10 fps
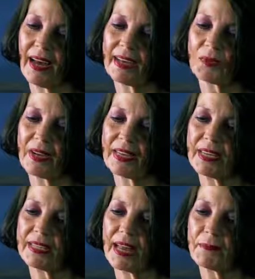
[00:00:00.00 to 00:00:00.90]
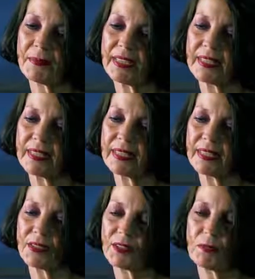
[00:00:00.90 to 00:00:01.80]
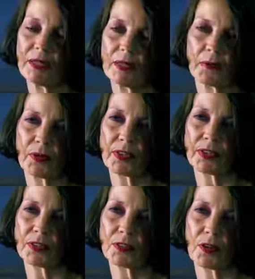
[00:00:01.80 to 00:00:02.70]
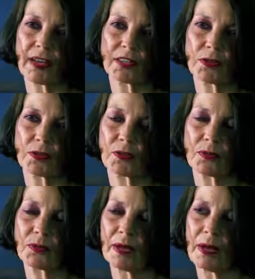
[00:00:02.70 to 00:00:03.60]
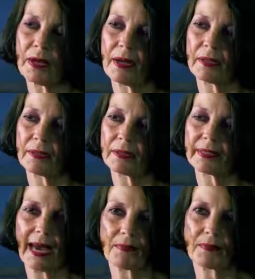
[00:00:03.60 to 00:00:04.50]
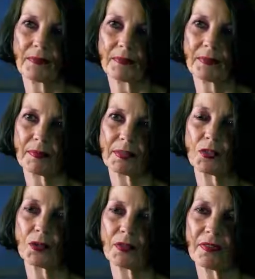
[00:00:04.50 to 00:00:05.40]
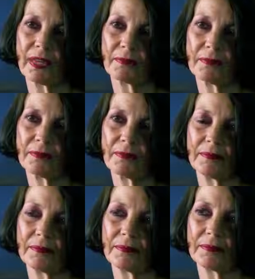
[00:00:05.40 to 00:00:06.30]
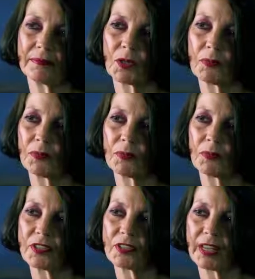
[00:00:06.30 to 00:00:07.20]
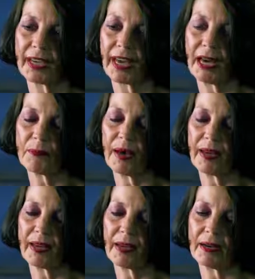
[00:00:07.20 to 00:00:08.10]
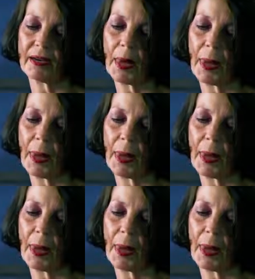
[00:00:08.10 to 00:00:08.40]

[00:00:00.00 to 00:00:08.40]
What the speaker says: guess when I stopped ceasing to be the bridge trying to gap the two of them, or bridge the gap, I